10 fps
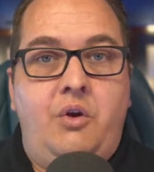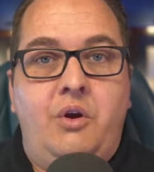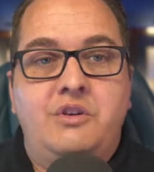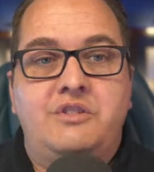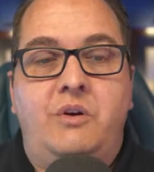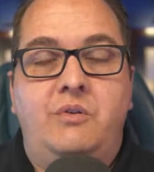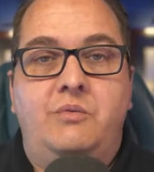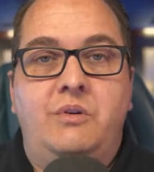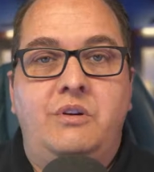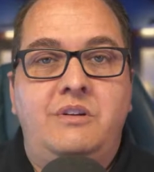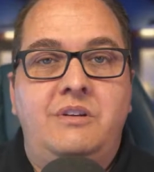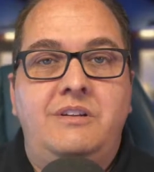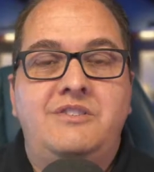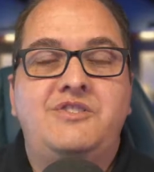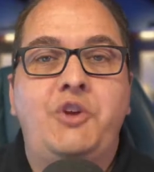So
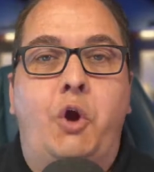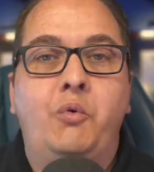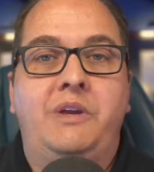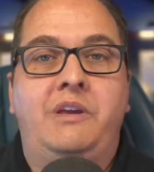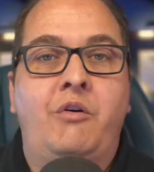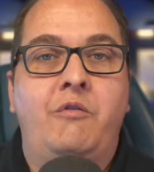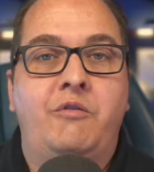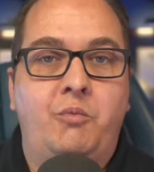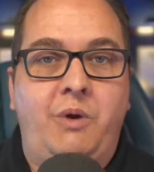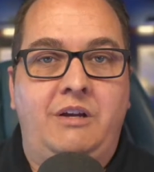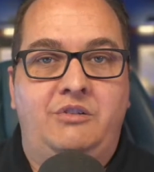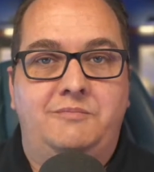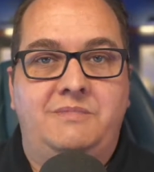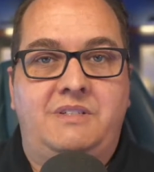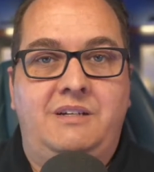don't get
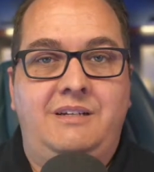overwhelmed